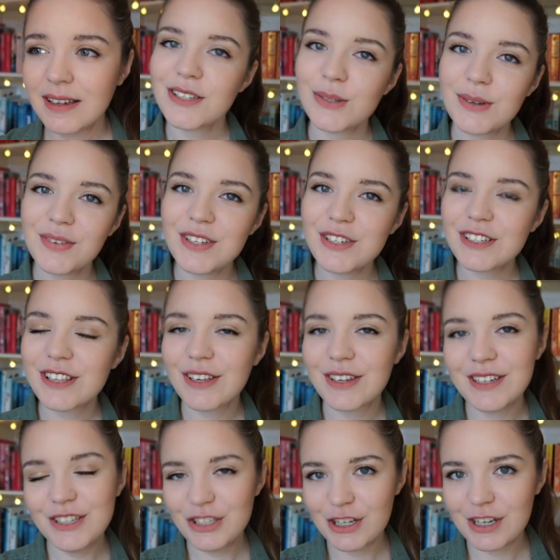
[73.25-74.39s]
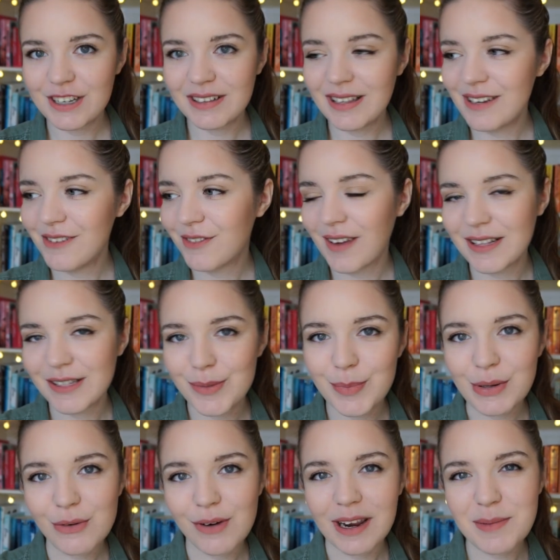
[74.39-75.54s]
So if you're just looking to chill and find some
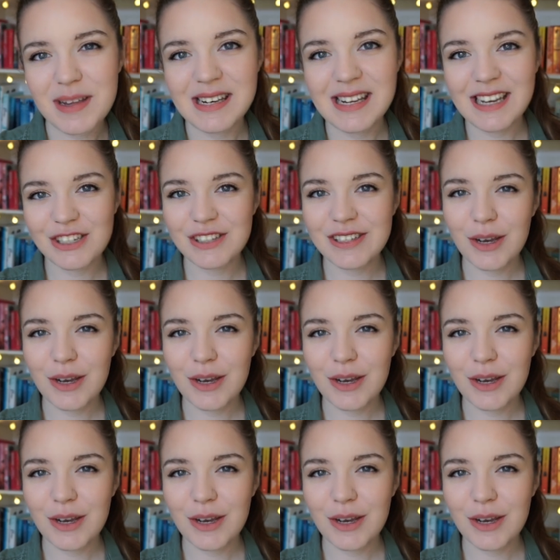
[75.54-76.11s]
book recommendations,